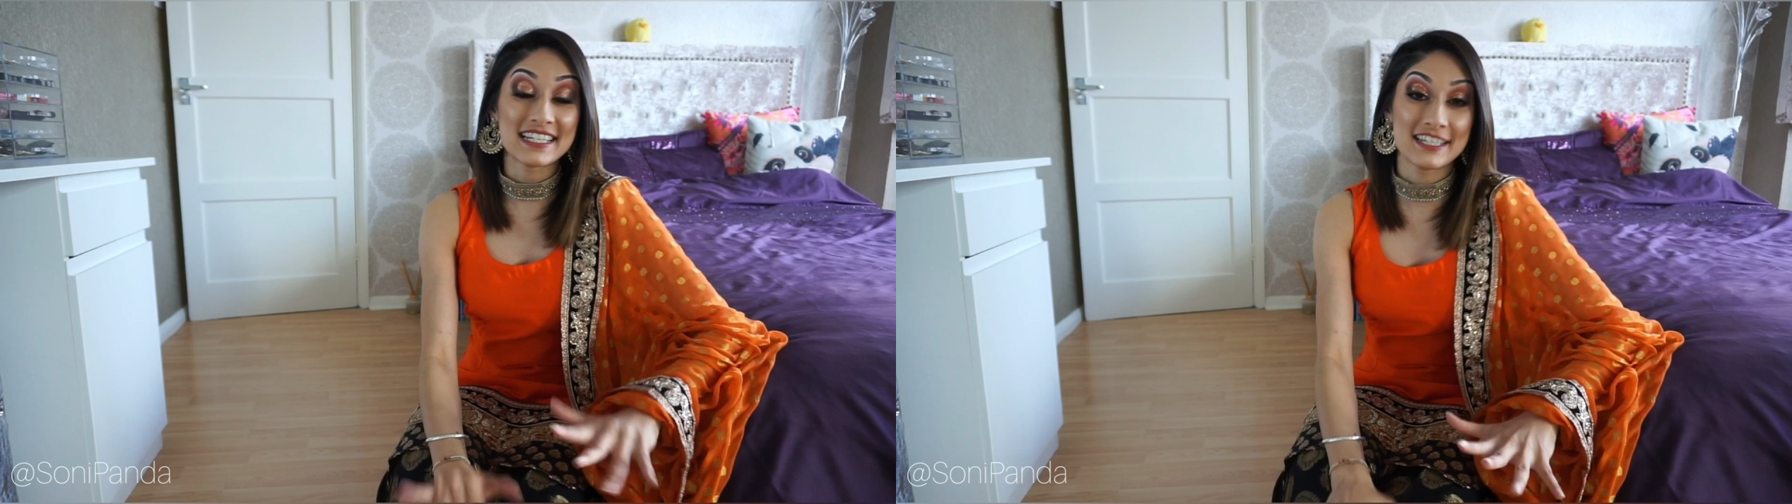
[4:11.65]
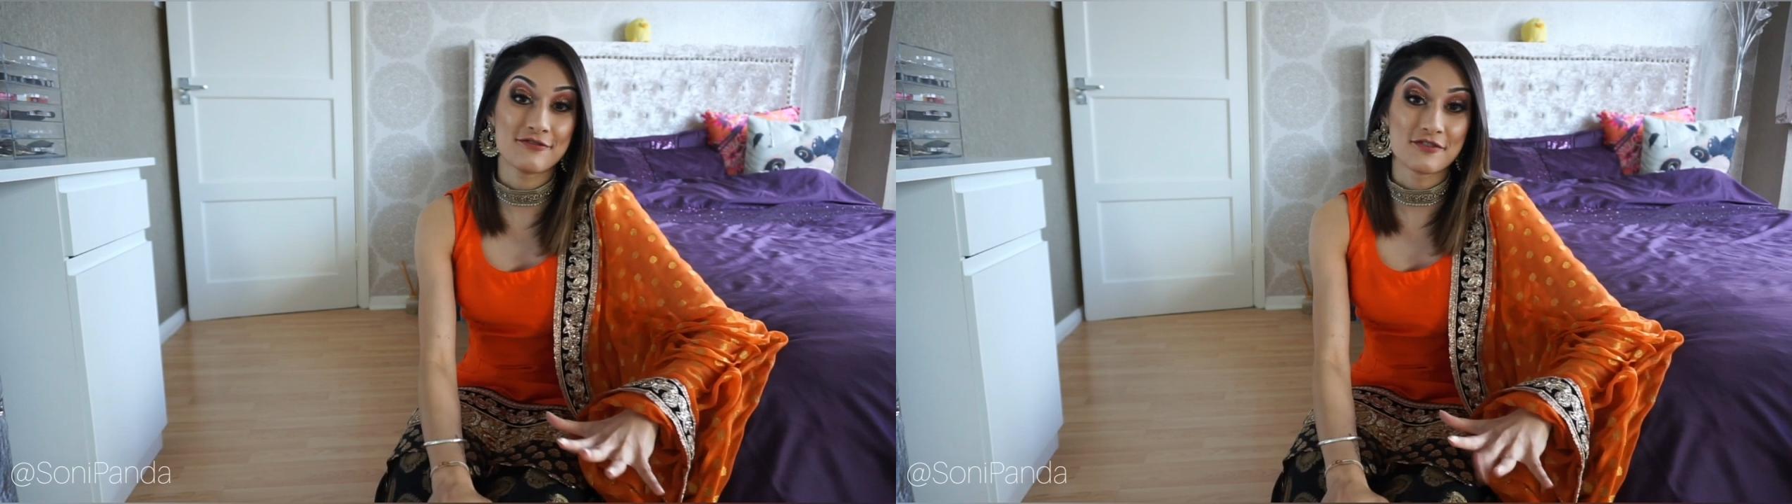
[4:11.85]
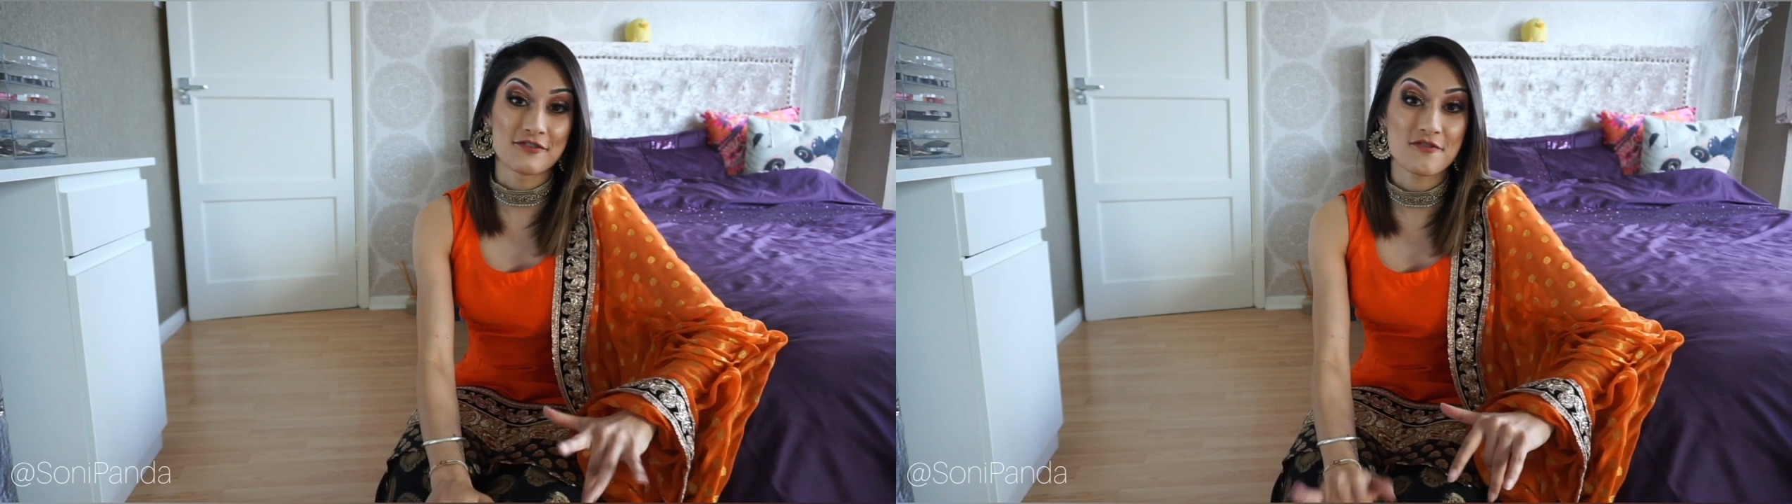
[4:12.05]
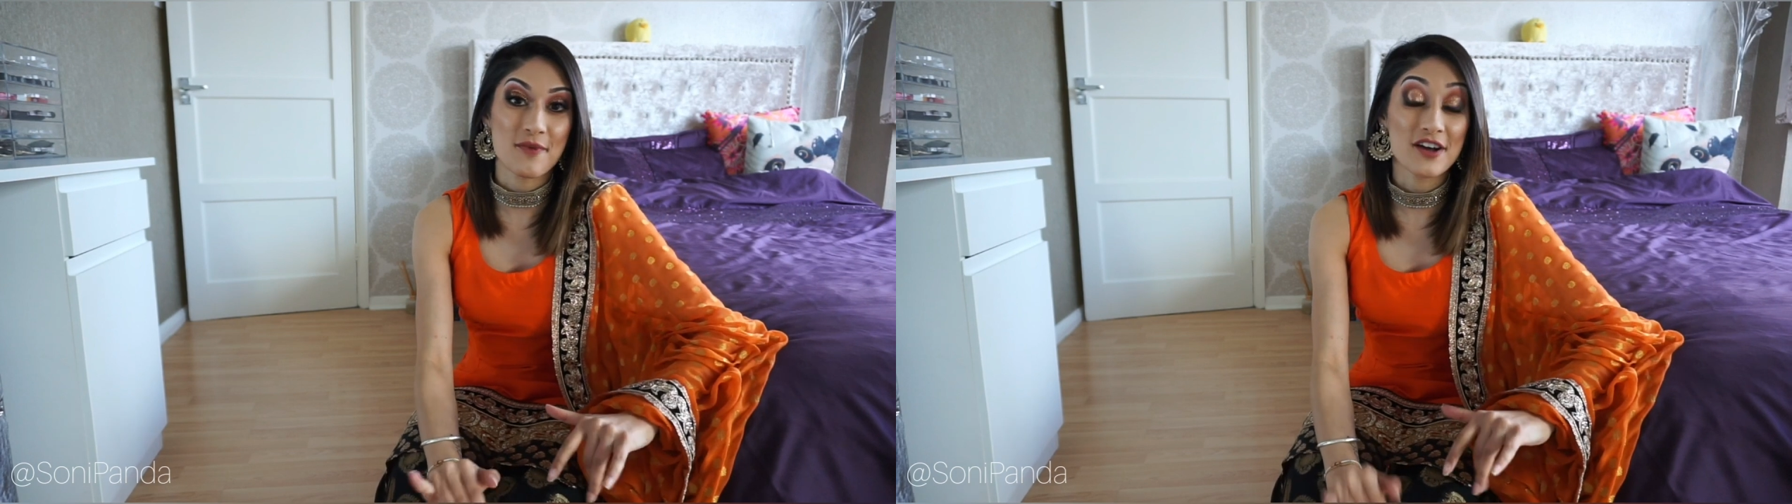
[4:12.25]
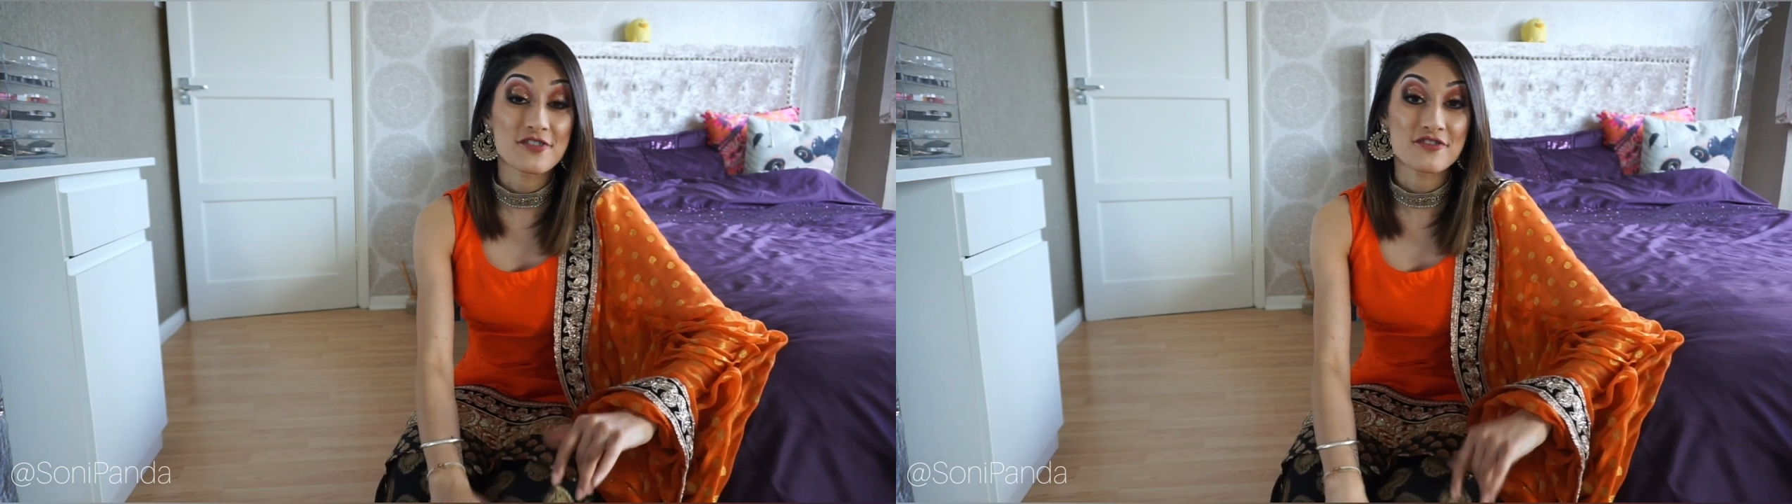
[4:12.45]
different for
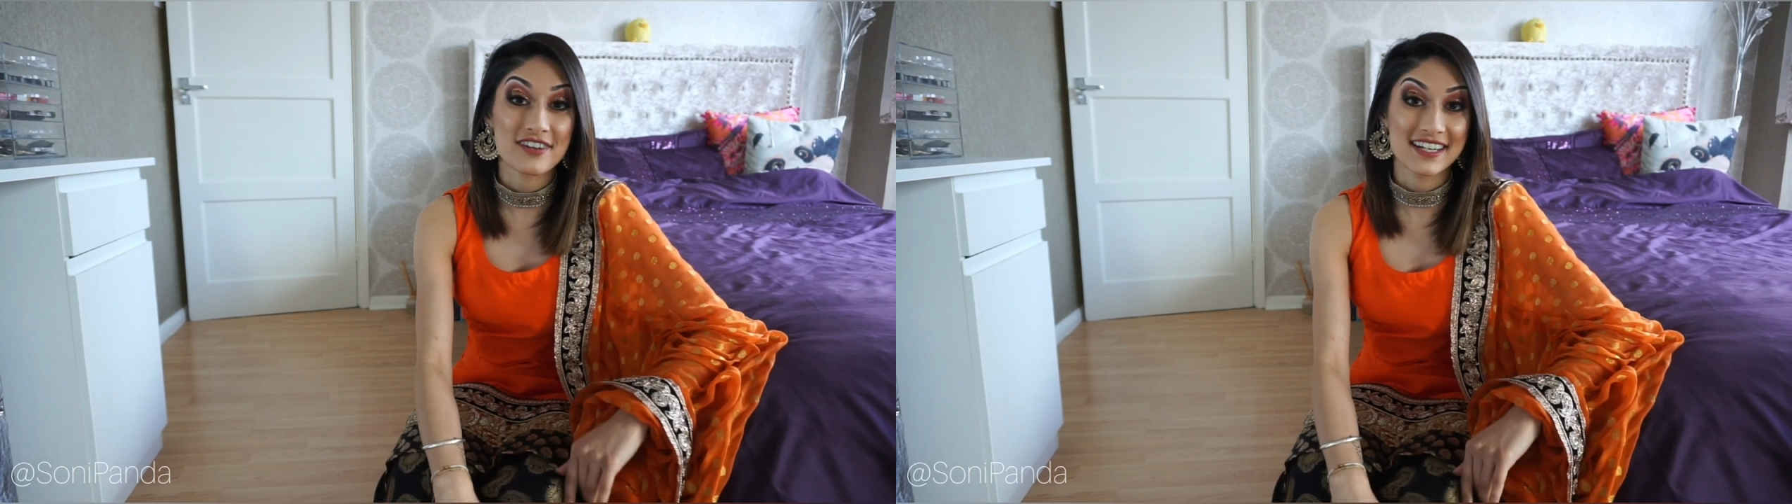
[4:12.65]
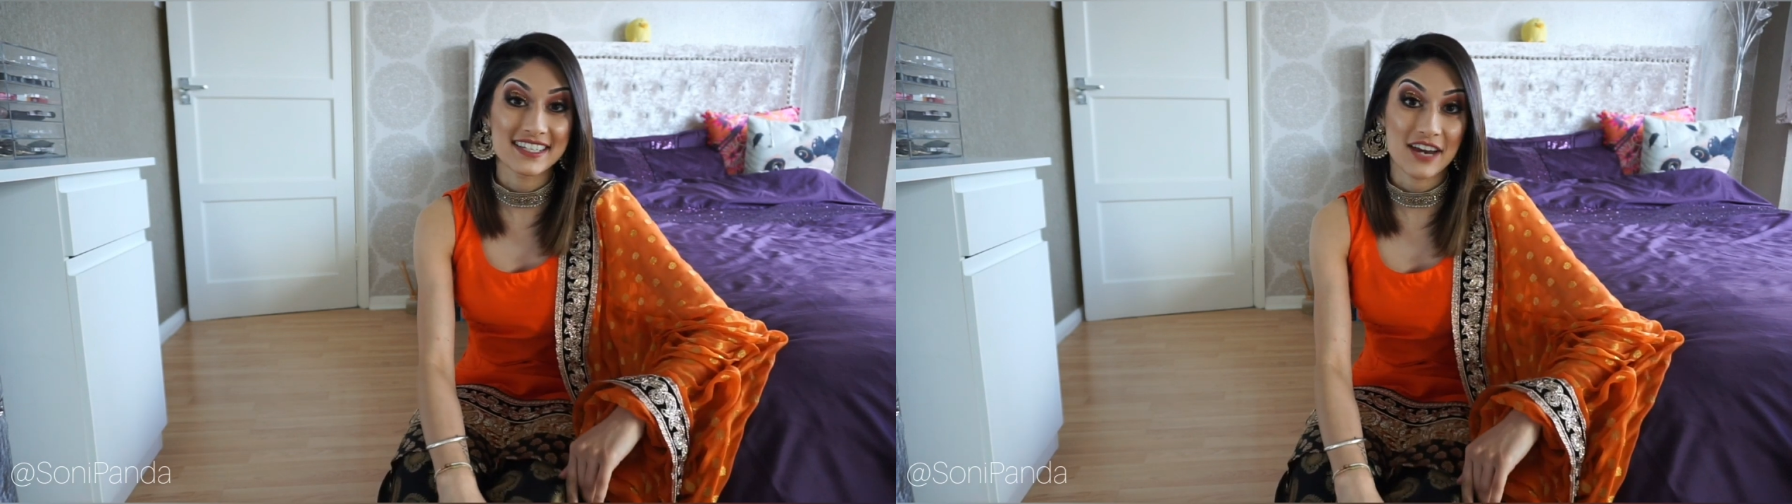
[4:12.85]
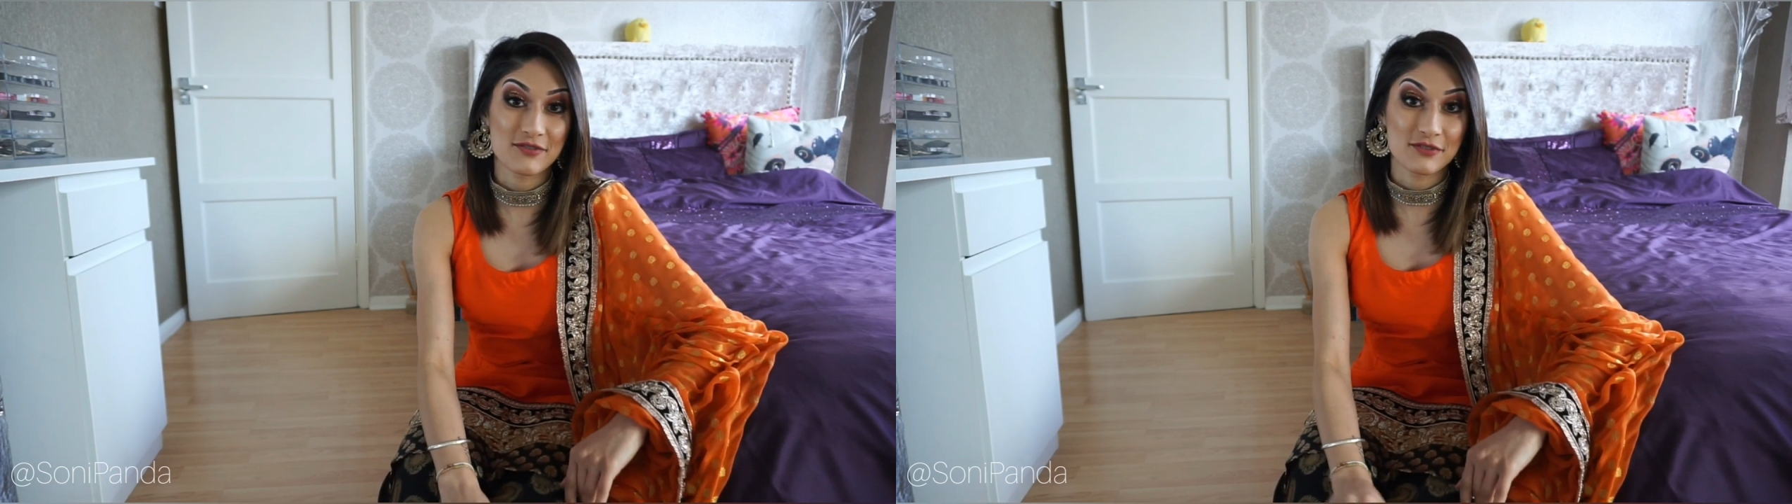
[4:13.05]
my 190k